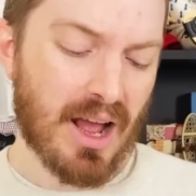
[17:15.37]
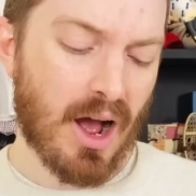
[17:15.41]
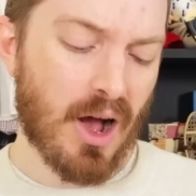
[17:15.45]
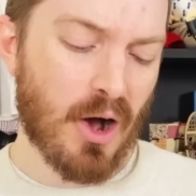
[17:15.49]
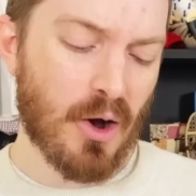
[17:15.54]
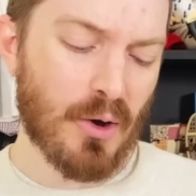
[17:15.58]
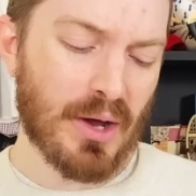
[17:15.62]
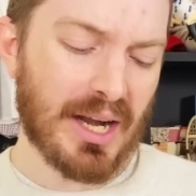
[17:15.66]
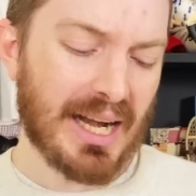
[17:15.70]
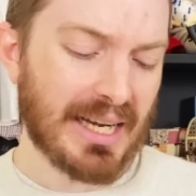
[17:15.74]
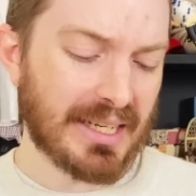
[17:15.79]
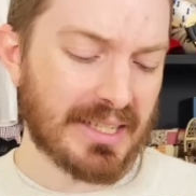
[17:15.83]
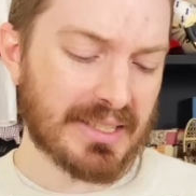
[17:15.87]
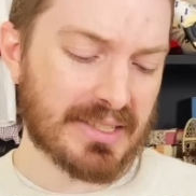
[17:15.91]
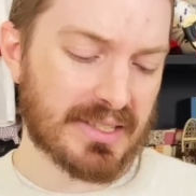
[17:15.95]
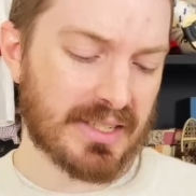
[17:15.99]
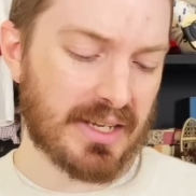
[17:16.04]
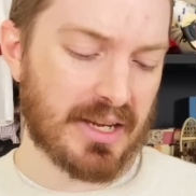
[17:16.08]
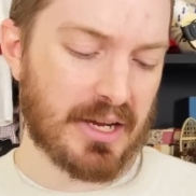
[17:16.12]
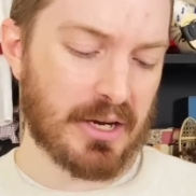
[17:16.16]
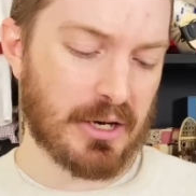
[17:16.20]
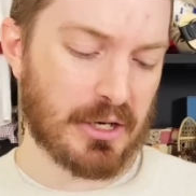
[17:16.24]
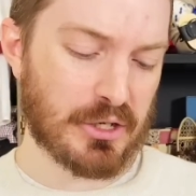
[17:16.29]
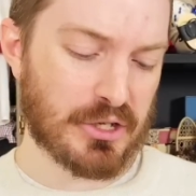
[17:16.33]
Oh, and I can see
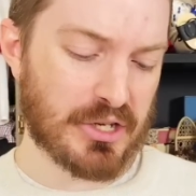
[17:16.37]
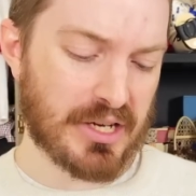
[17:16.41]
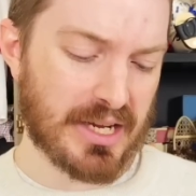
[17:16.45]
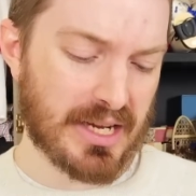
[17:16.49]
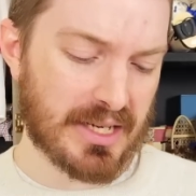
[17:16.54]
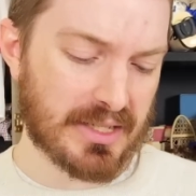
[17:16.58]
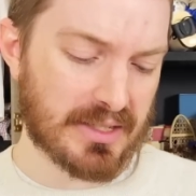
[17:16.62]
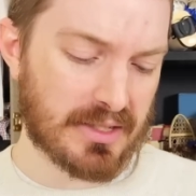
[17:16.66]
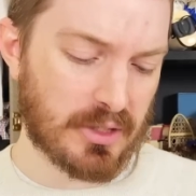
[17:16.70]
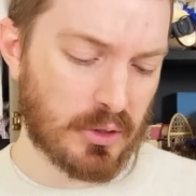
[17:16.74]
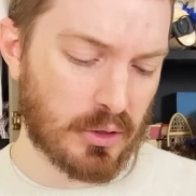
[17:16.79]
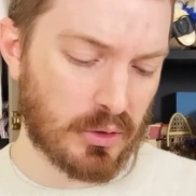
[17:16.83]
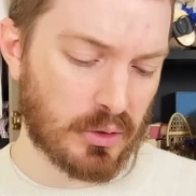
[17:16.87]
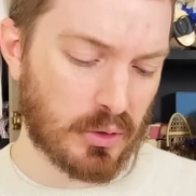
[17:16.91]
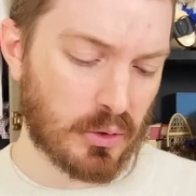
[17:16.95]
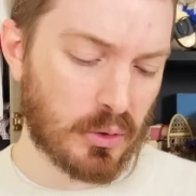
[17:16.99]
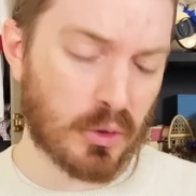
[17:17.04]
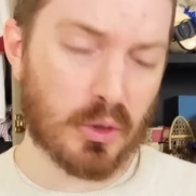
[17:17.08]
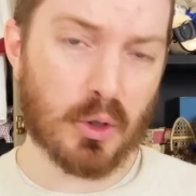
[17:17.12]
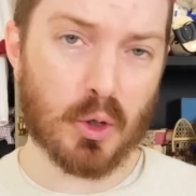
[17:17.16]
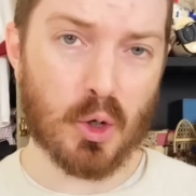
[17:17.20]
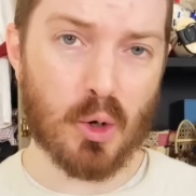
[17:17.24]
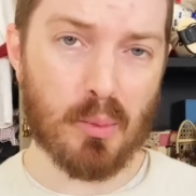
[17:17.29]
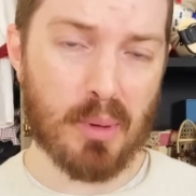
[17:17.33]
here she has her little
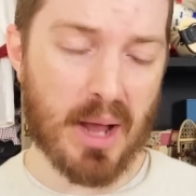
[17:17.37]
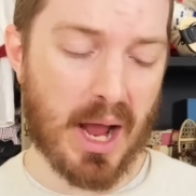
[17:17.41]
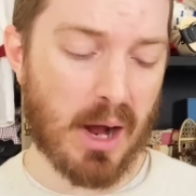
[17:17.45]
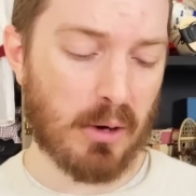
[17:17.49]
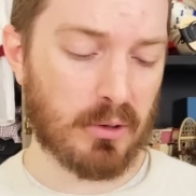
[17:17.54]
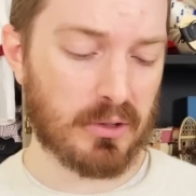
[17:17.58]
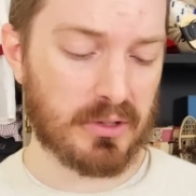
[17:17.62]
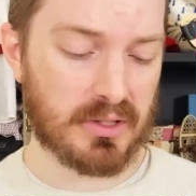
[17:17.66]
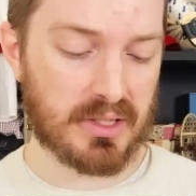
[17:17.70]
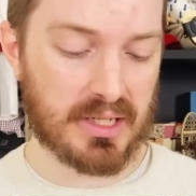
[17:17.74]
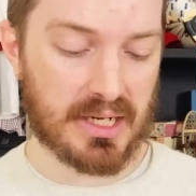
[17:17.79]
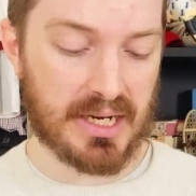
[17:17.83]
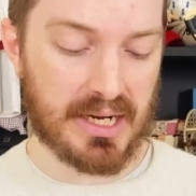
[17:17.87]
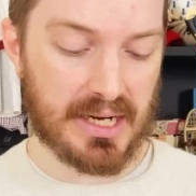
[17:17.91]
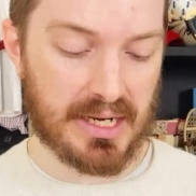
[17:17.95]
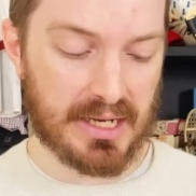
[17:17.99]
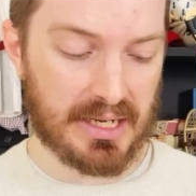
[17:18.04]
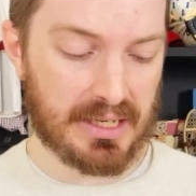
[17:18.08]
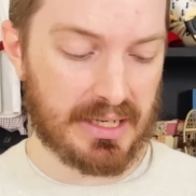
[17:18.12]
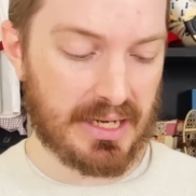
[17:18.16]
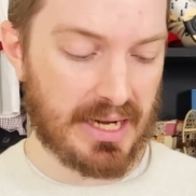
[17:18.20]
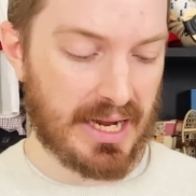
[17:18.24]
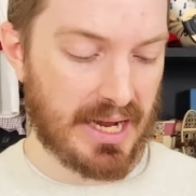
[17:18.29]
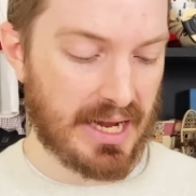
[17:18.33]
girl power
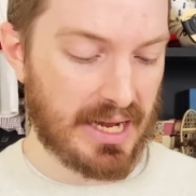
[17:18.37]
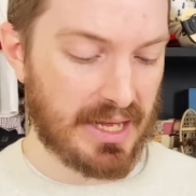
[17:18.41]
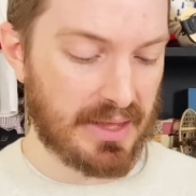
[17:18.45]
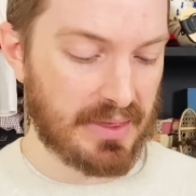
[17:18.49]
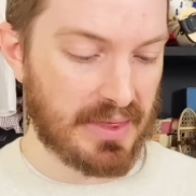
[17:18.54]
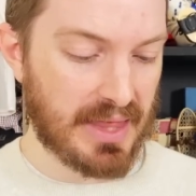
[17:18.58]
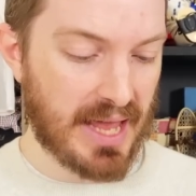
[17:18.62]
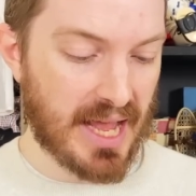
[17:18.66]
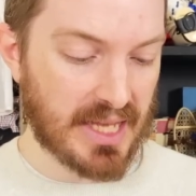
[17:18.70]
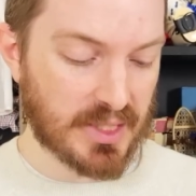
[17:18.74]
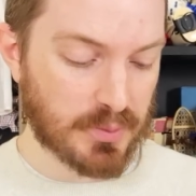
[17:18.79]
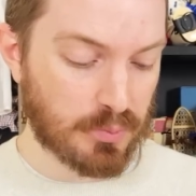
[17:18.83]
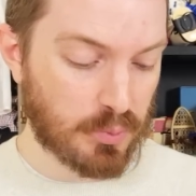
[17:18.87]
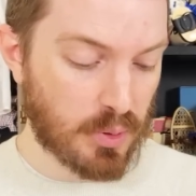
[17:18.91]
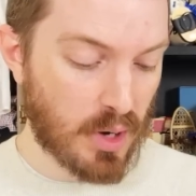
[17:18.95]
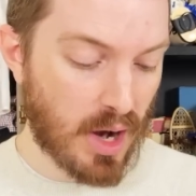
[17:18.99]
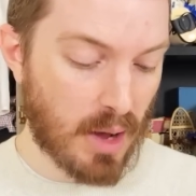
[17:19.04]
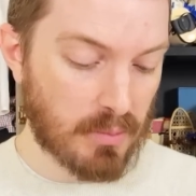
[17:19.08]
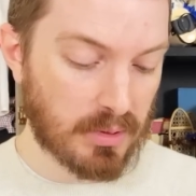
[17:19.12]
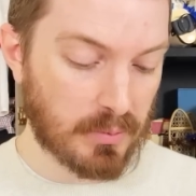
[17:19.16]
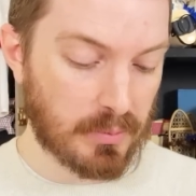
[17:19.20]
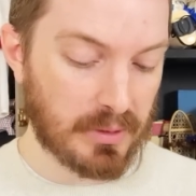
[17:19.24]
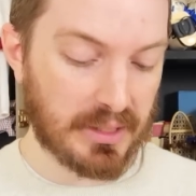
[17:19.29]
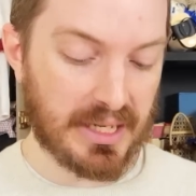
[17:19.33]
zine, and that's
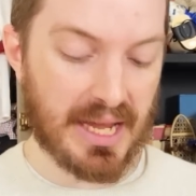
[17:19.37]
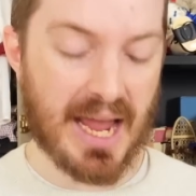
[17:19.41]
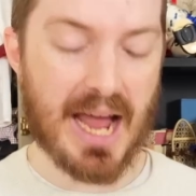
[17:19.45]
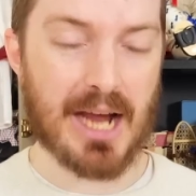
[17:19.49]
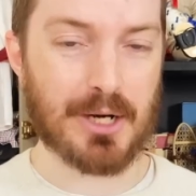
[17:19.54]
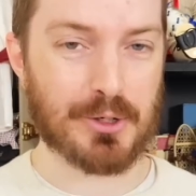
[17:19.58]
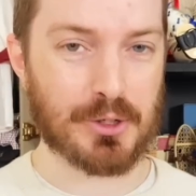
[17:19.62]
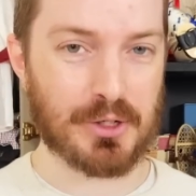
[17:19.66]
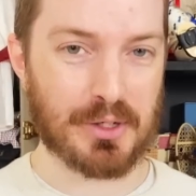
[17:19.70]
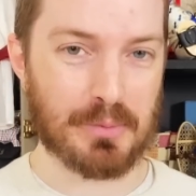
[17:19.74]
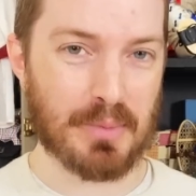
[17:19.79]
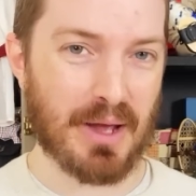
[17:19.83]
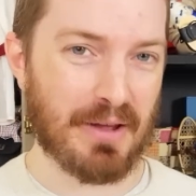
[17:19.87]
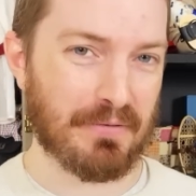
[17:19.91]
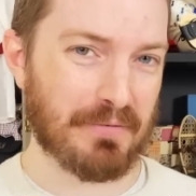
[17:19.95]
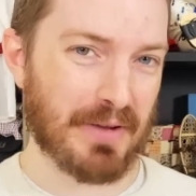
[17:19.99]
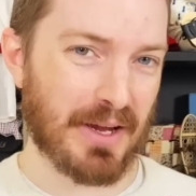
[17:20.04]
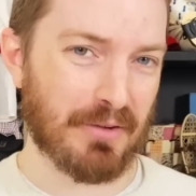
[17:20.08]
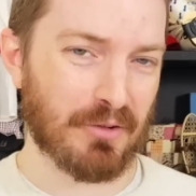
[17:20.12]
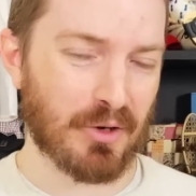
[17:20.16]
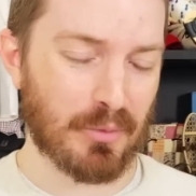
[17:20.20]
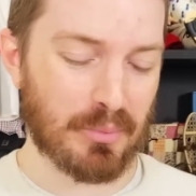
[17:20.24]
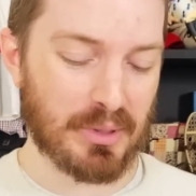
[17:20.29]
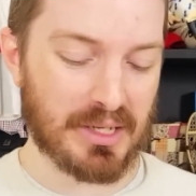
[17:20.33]
probably actually my
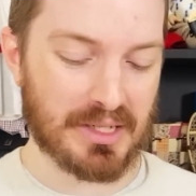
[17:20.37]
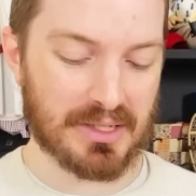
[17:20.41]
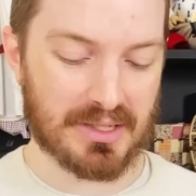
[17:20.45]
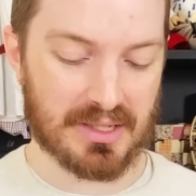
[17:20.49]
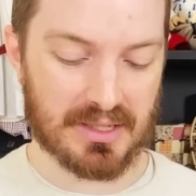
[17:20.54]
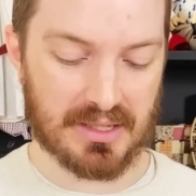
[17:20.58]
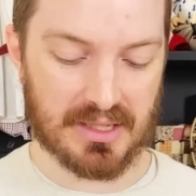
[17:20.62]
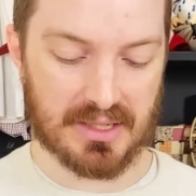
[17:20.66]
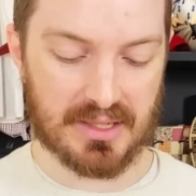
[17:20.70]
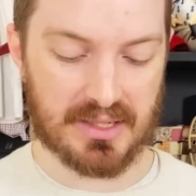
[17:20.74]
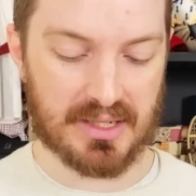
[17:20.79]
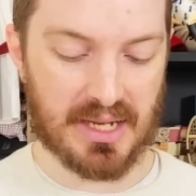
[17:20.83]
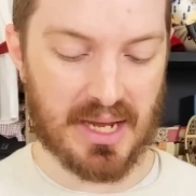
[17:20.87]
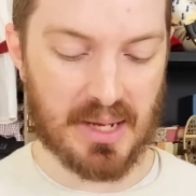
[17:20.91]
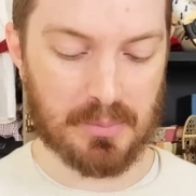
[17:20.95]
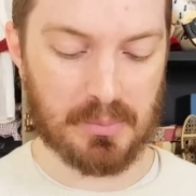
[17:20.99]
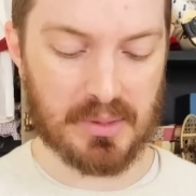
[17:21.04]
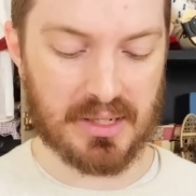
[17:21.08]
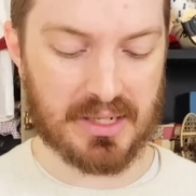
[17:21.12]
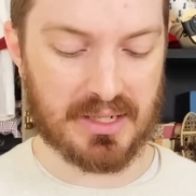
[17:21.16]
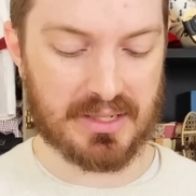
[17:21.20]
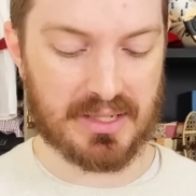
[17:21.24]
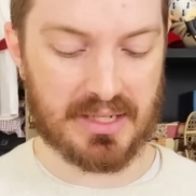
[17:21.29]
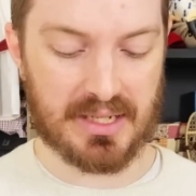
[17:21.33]
favorite piece in this set
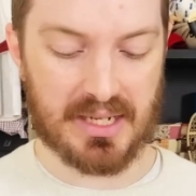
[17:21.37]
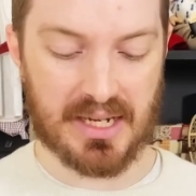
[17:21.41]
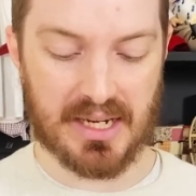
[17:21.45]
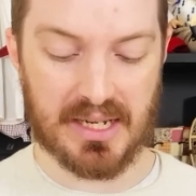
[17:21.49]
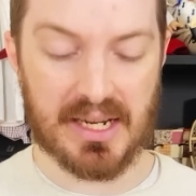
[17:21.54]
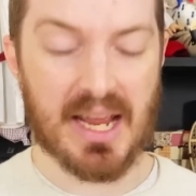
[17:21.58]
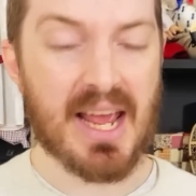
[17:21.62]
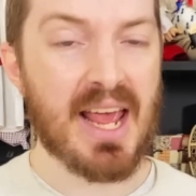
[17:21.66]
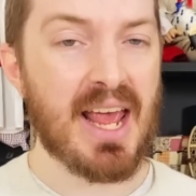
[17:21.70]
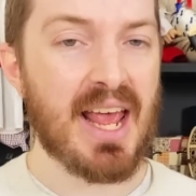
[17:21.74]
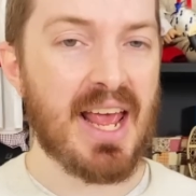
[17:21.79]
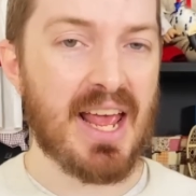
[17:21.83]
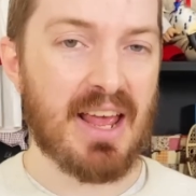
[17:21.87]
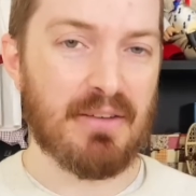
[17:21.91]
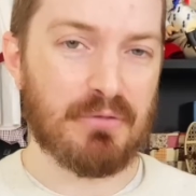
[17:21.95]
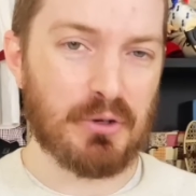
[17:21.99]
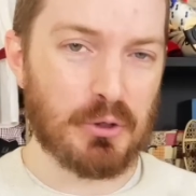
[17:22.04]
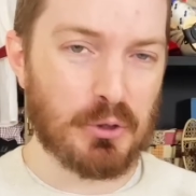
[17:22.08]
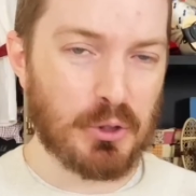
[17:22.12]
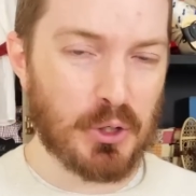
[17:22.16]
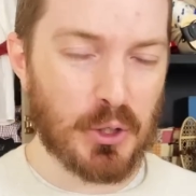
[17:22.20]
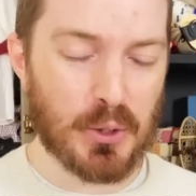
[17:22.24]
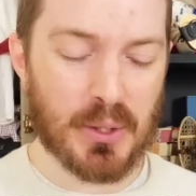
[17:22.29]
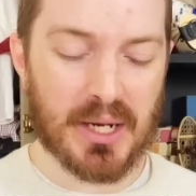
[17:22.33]
because again, if you
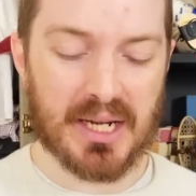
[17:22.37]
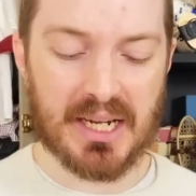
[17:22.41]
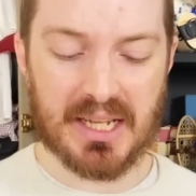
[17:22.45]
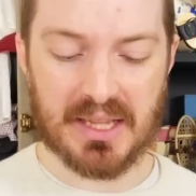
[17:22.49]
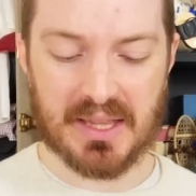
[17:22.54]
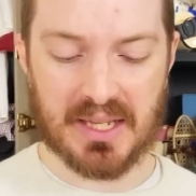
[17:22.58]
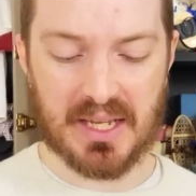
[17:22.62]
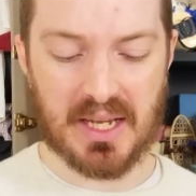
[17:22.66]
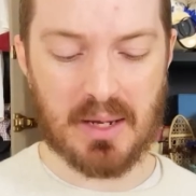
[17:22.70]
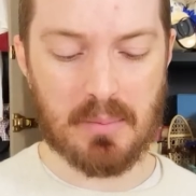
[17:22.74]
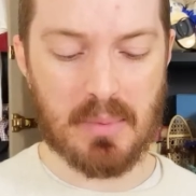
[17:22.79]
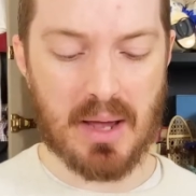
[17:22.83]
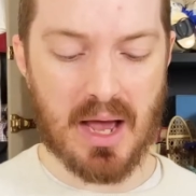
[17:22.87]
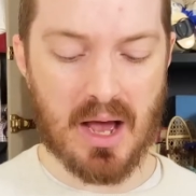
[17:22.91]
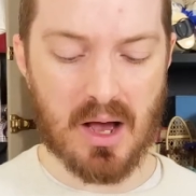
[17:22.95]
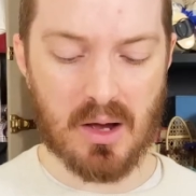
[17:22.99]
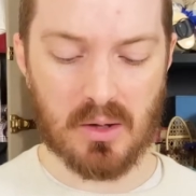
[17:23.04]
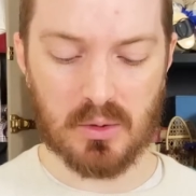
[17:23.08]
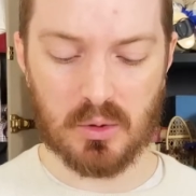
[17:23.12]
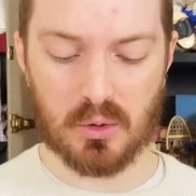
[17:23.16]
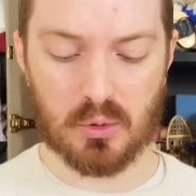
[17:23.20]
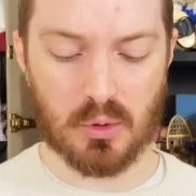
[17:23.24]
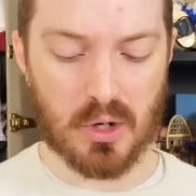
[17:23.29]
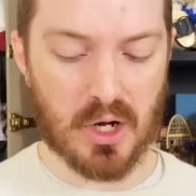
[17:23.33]
knew anything
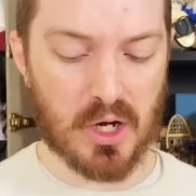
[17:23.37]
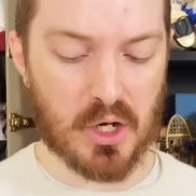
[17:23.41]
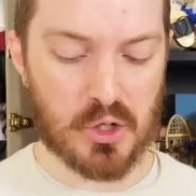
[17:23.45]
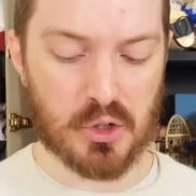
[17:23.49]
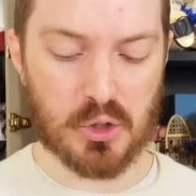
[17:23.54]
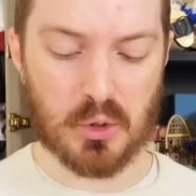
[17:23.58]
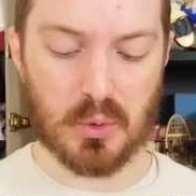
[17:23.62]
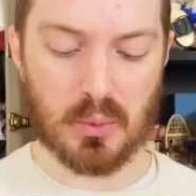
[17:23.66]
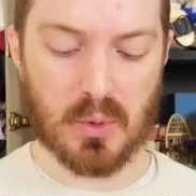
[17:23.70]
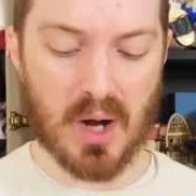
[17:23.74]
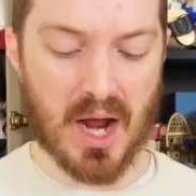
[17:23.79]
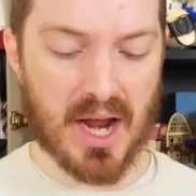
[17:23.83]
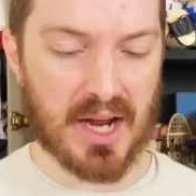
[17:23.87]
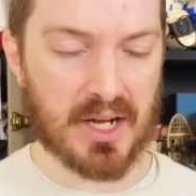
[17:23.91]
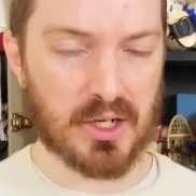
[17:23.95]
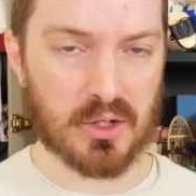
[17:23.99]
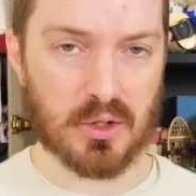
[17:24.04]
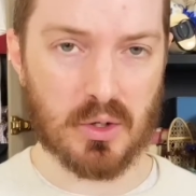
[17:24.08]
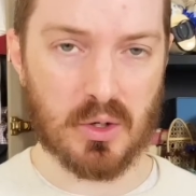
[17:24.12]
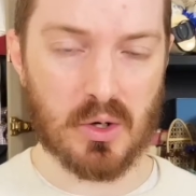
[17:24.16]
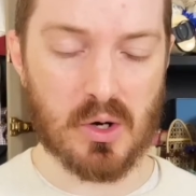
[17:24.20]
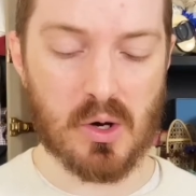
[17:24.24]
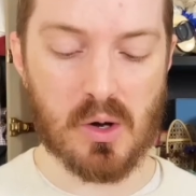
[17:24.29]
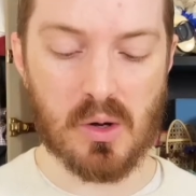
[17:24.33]
about grunge or Riot
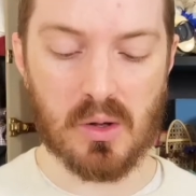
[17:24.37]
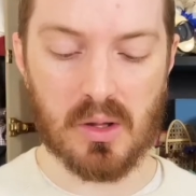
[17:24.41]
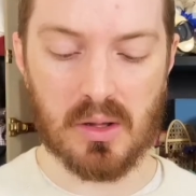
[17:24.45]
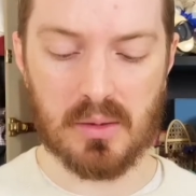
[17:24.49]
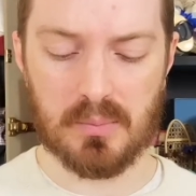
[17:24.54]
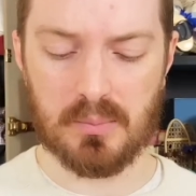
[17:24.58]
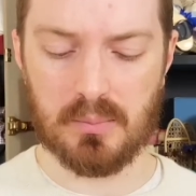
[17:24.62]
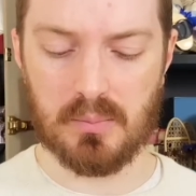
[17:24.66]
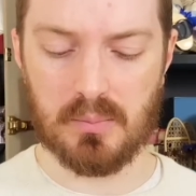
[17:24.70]
Grrrl,